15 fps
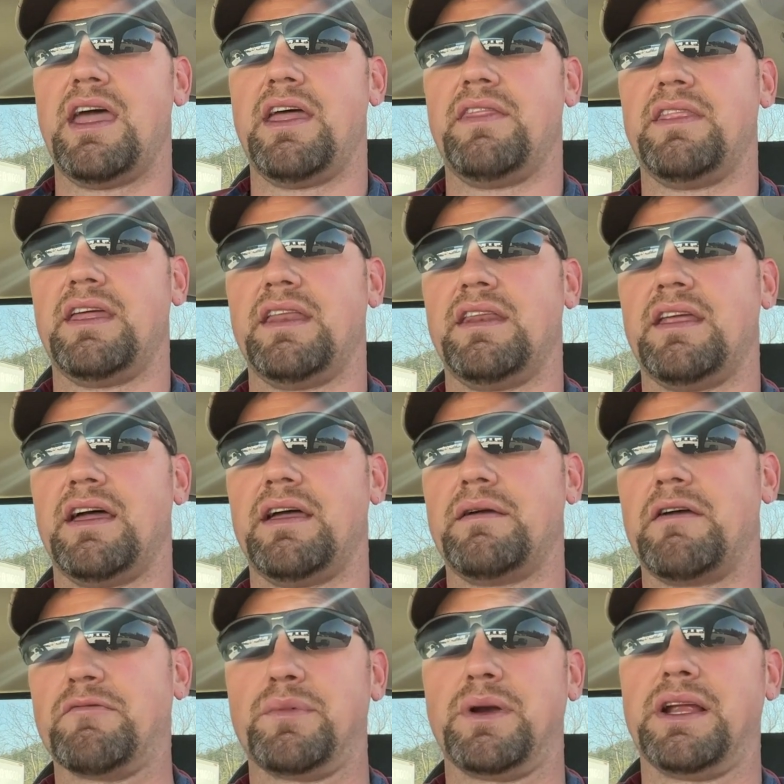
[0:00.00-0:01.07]
And then
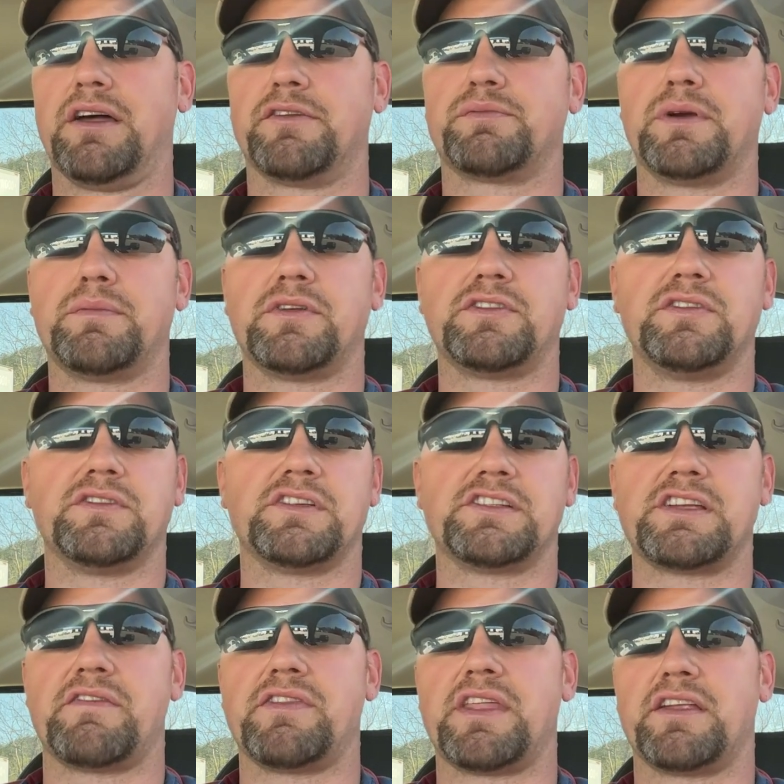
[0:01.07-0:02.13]
everybody else pretty much uses
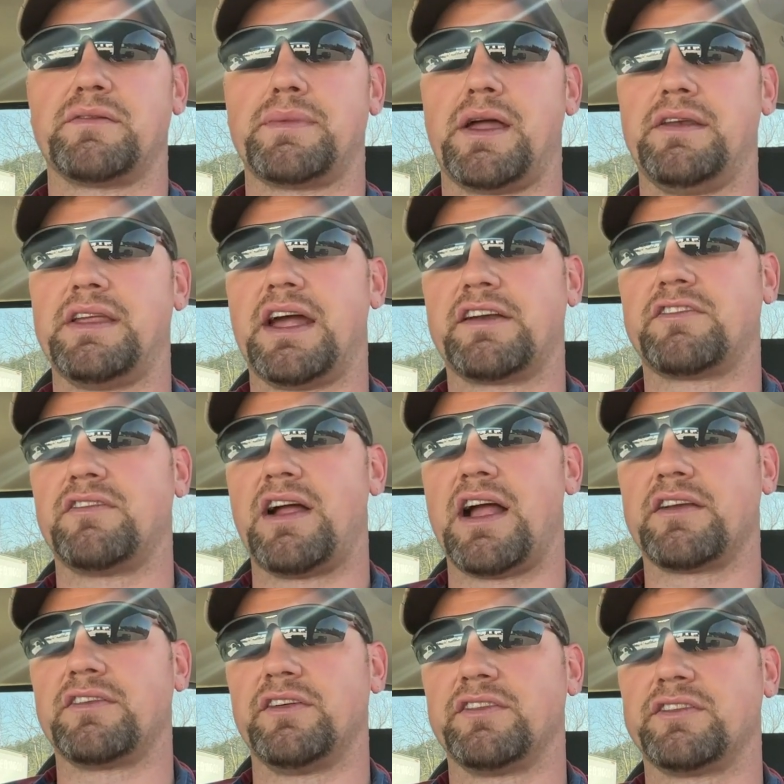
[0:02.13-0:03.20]
7,000 pound Dexter
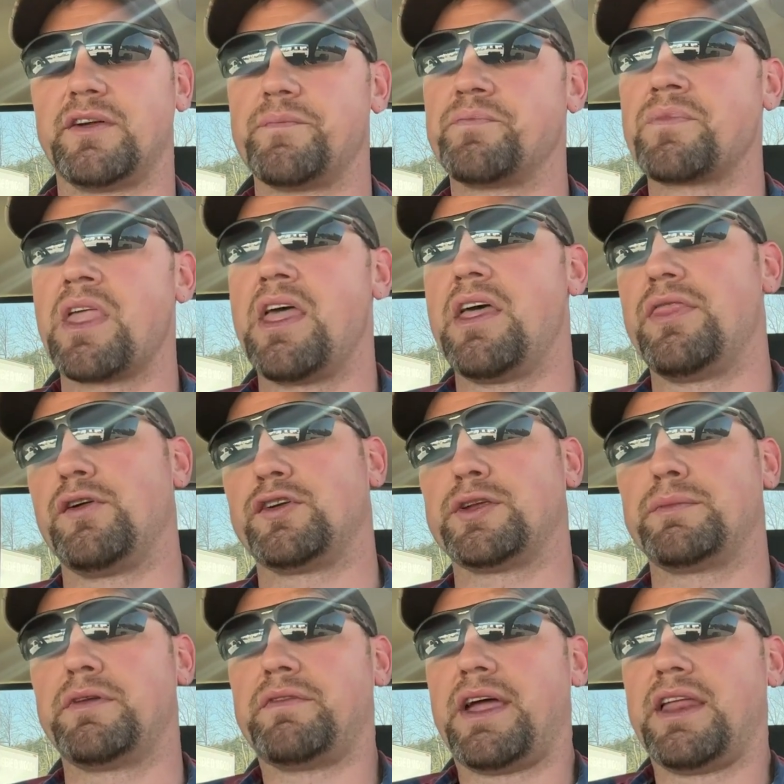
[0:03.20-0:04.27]
axles. So there's
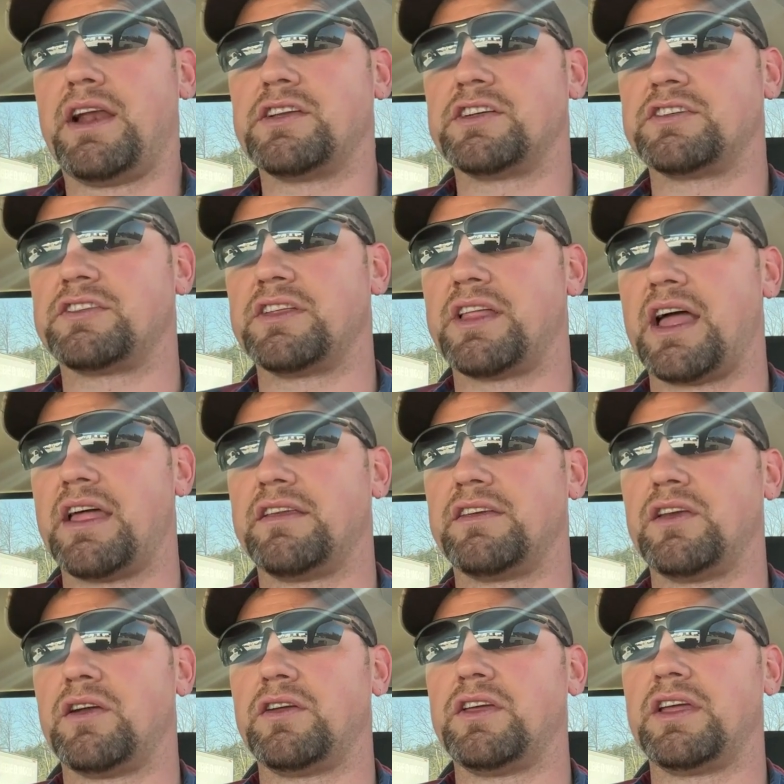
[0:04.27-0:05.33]
some advantages to that.
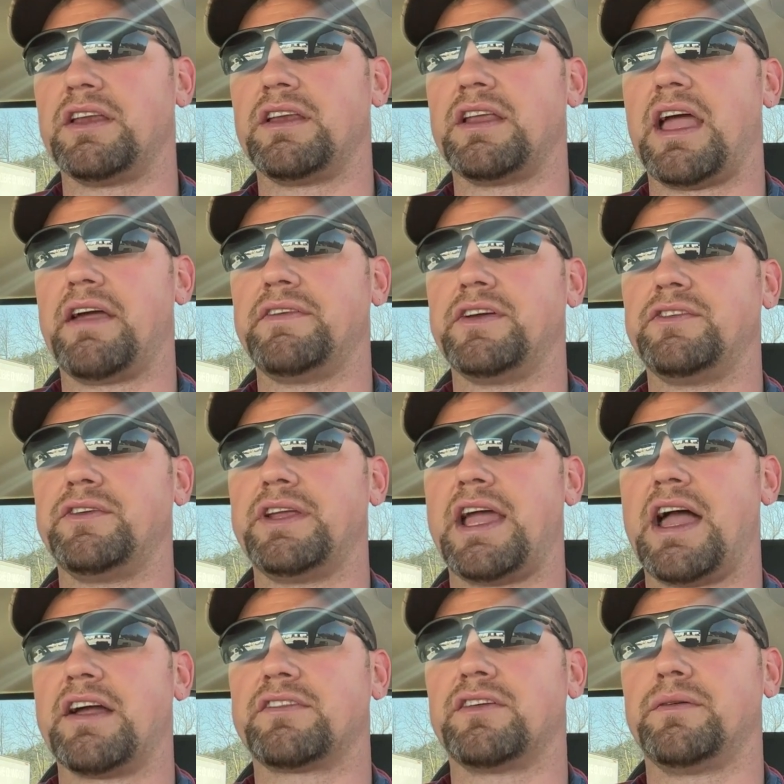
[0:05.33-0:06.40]
You know, you get a heavier duty
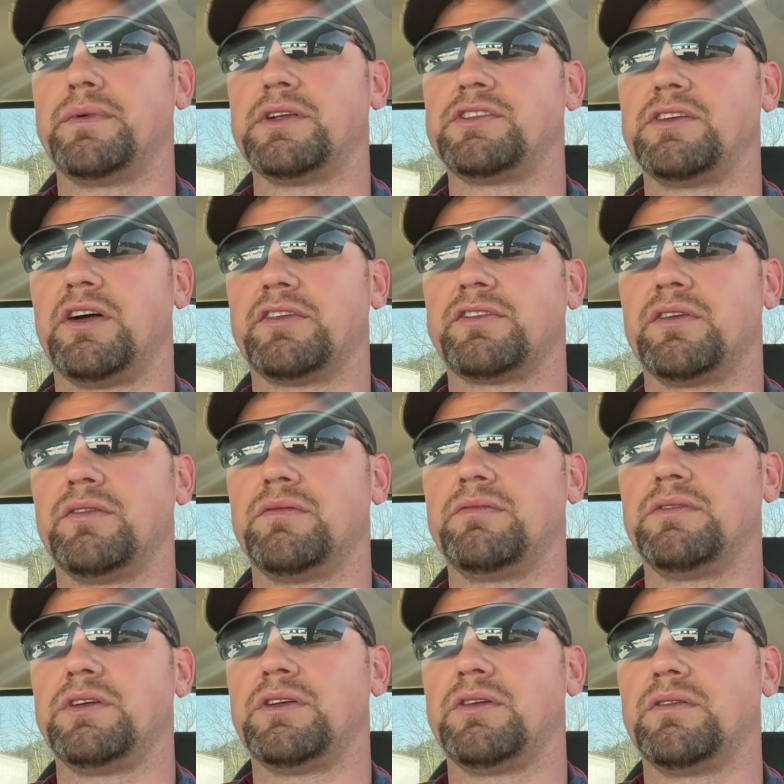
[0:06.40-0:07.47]
axle, but you
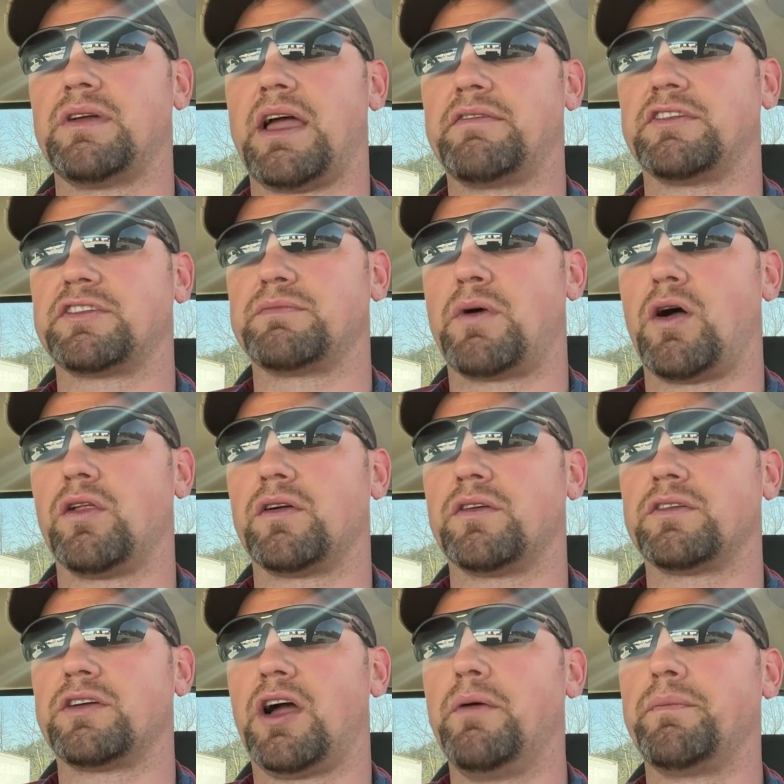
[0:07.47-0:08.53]
also, you know, have a
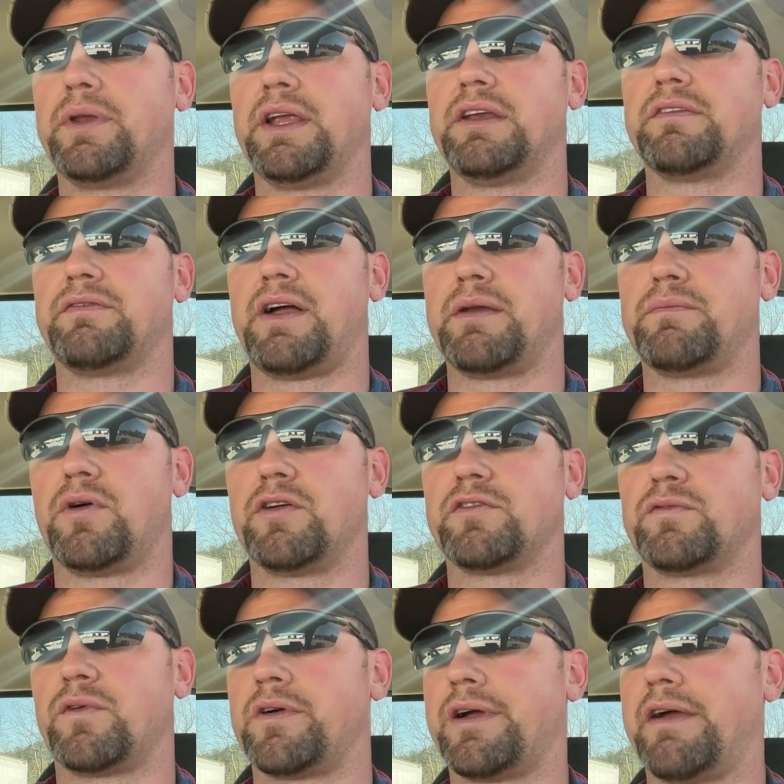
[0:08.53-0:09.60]
smaller company to find
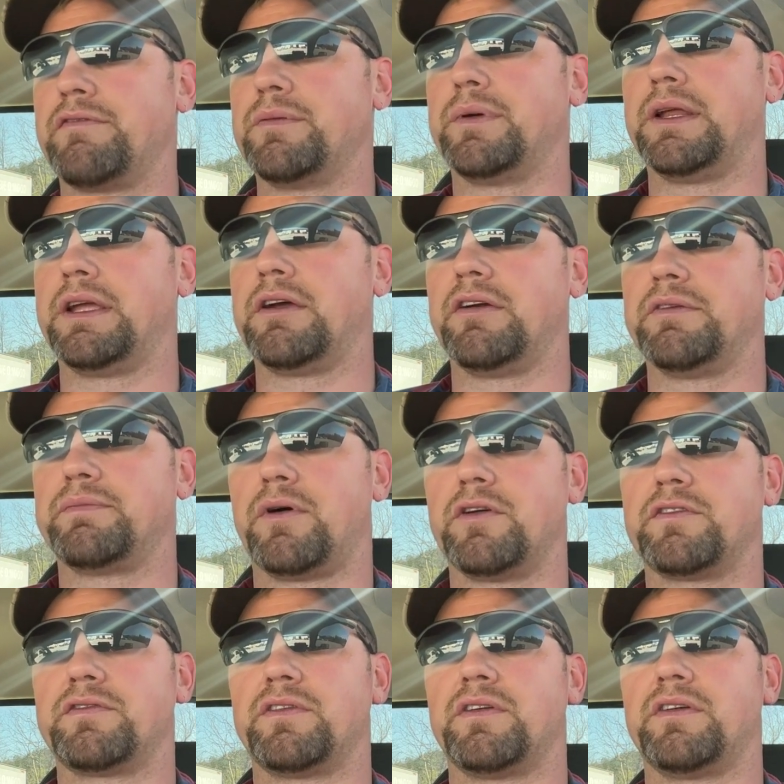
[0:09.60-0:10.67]
parts for. Everybody carries
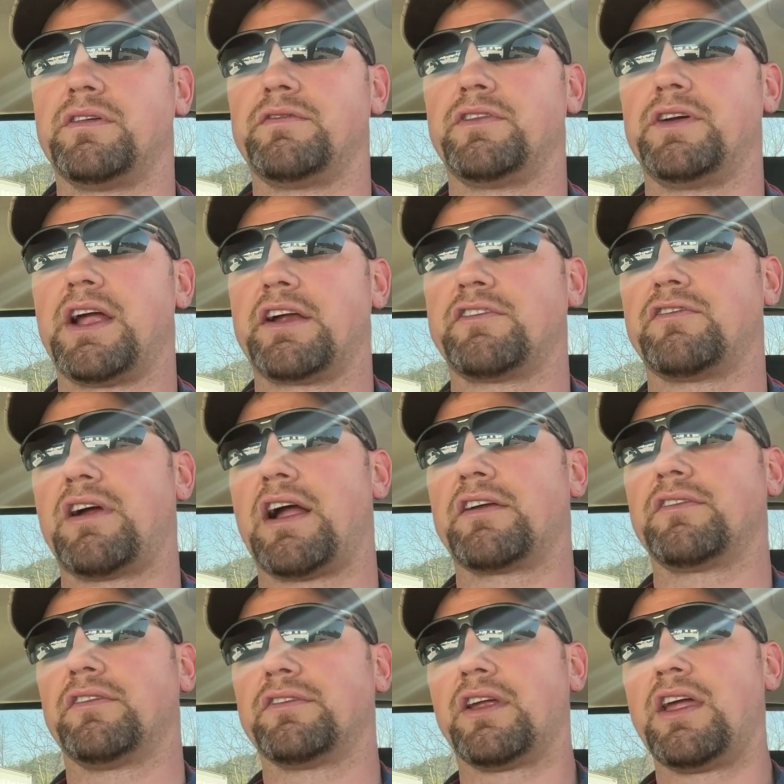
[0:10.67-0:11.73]
parts for Dexter
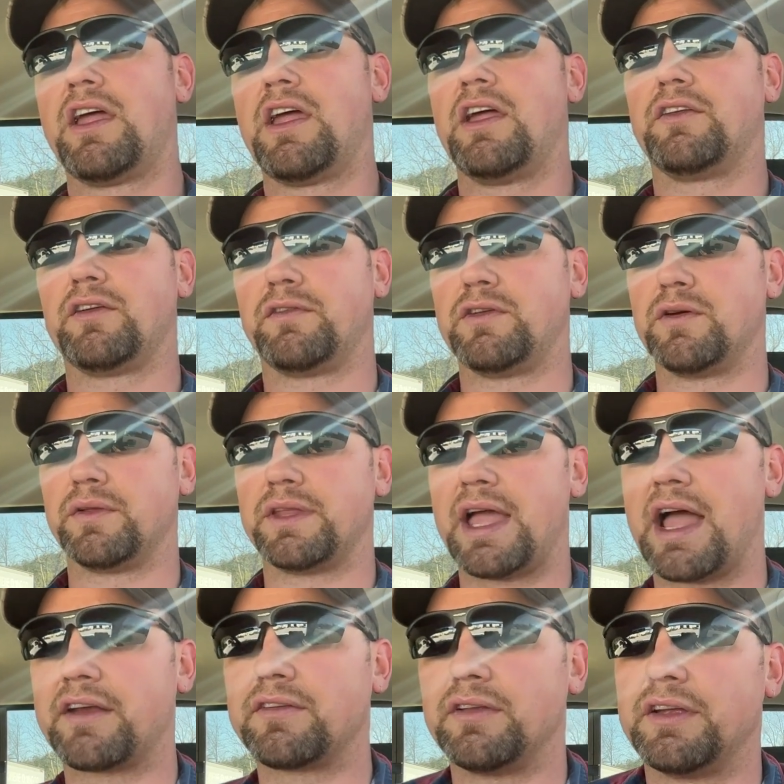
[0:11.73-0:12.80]
axles. So if you know what the
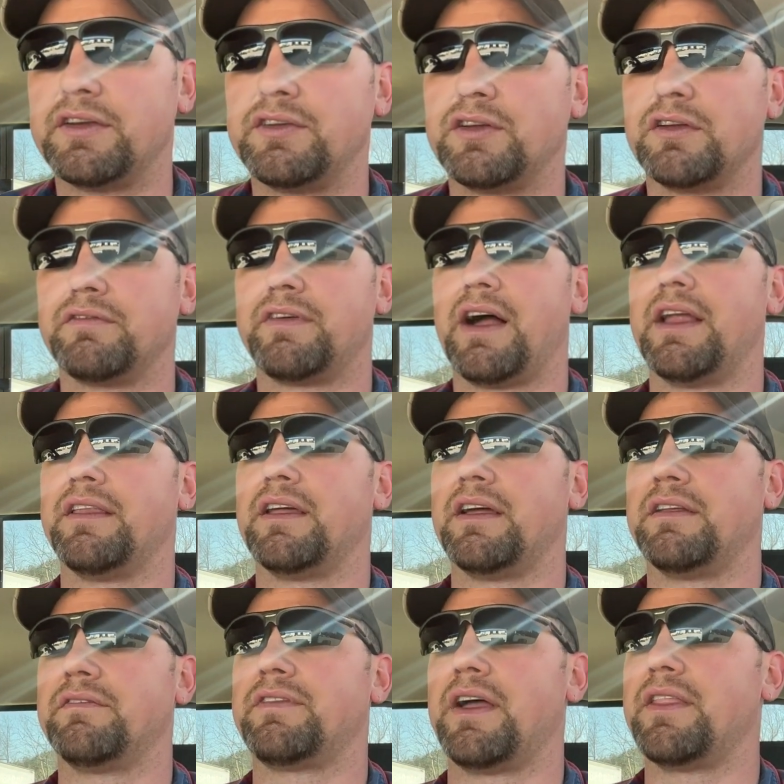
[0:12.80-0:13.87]
axle is, you can find
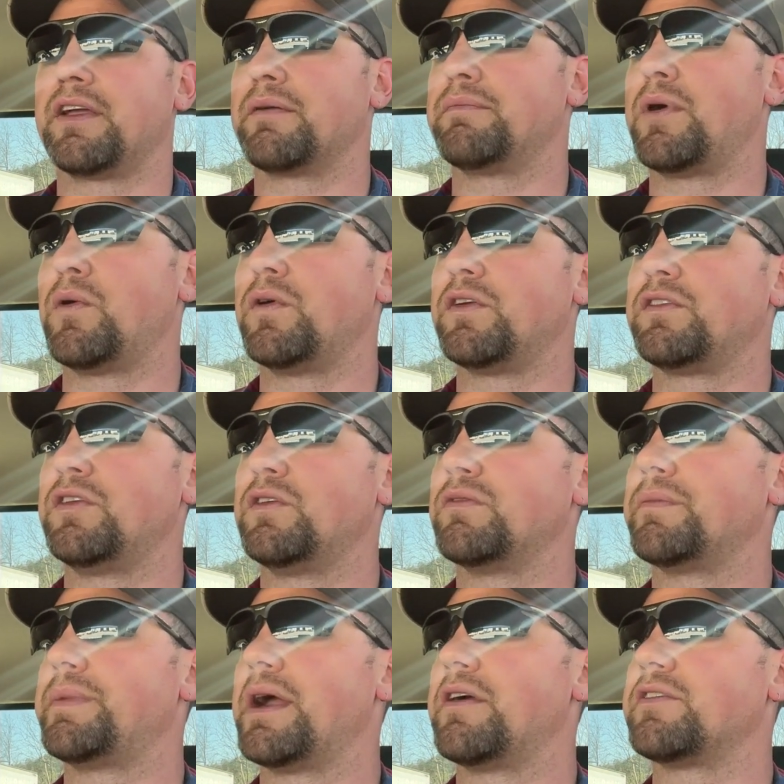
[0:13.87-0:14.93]
the components to do
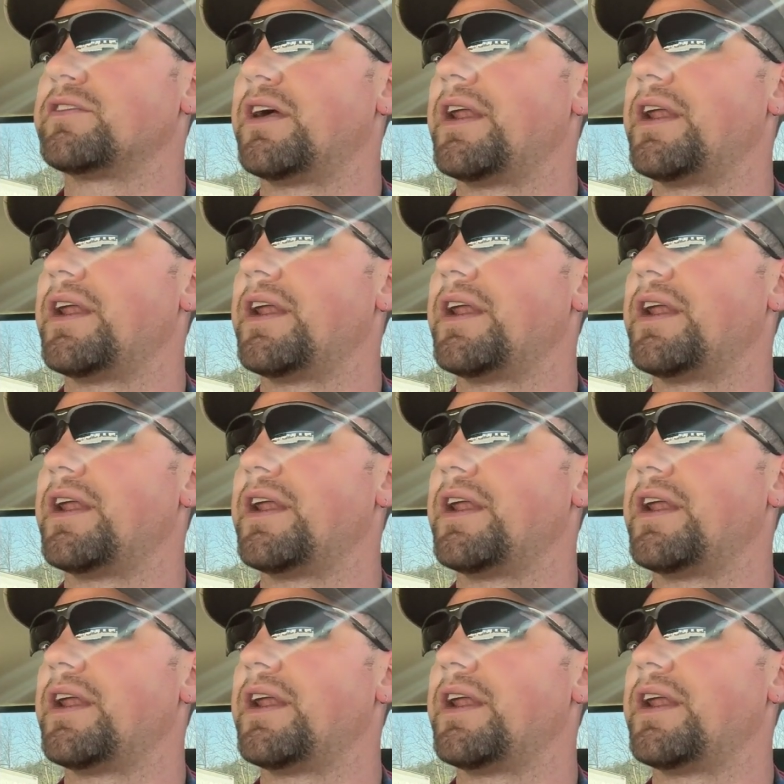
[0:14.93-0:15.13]
repairs